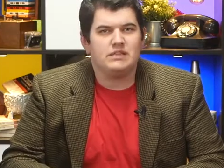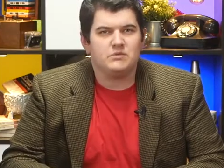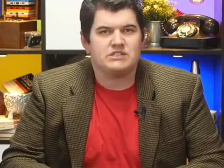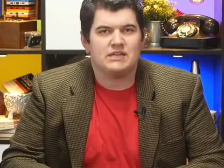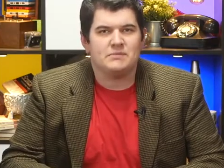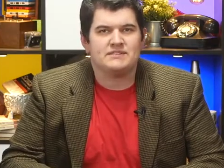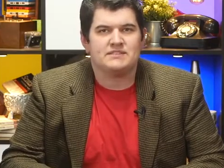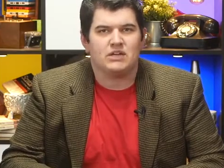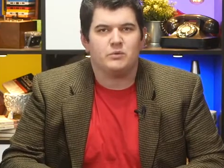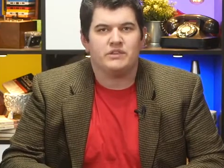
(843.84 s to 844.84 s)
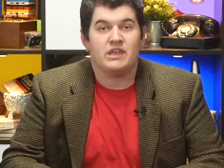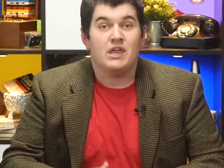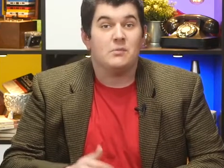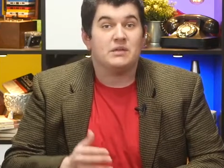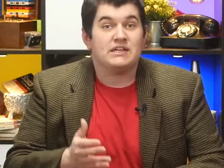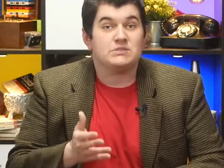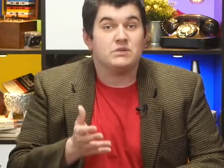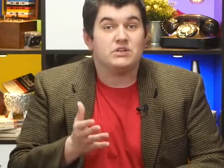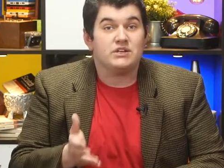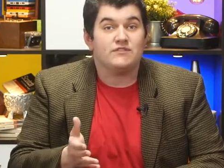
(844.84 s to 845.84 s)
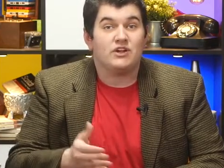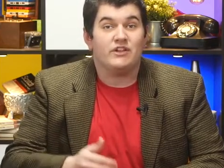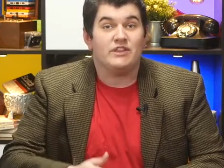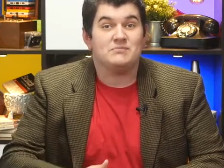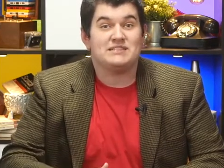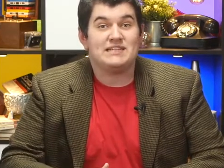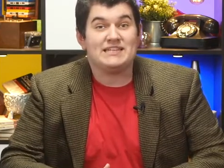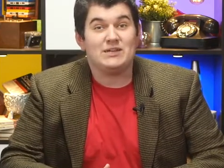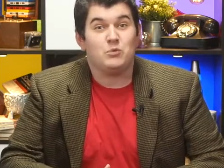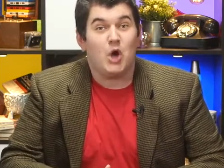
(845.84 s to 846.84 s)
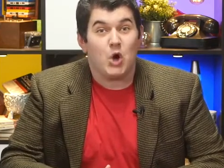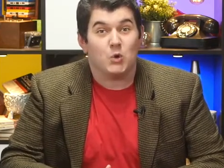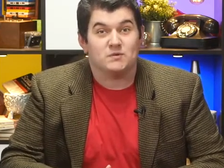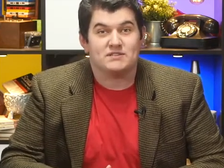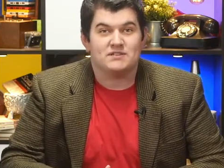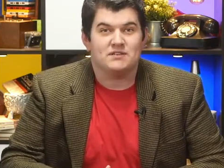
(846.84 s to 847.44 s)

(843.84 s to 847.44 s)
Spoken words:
wish had been stuck with because we could have called them CD-Woes.